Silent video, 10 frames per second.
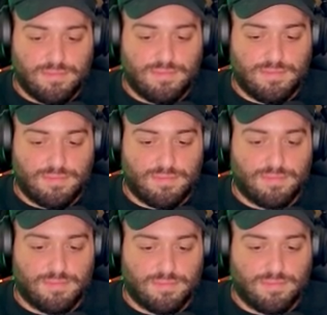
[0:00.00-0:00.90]

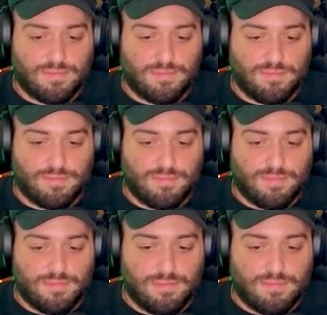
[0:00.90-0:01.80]

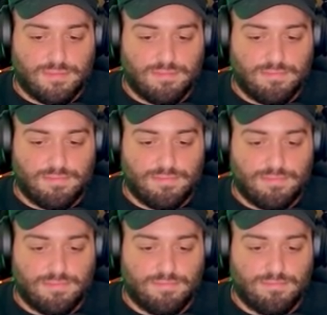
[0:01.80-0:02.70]

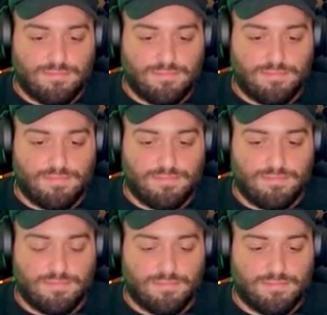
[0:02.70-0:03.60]

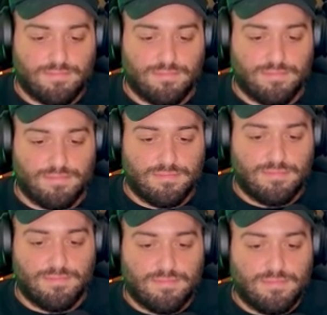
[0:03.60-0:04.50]

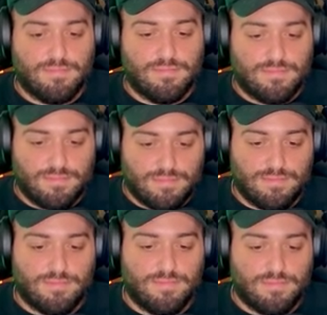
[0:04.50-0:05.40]

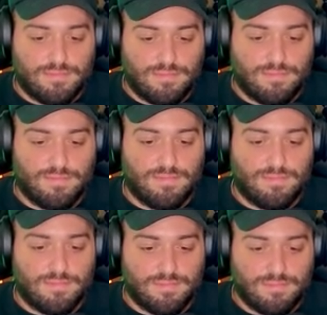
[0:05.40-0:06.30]

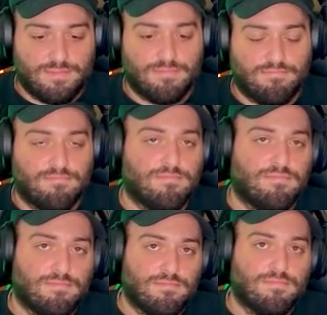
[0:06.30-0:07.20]

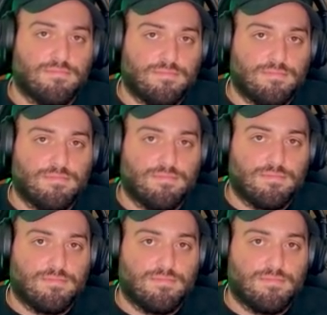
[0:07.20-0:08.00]
No words are spoken by the person on screen.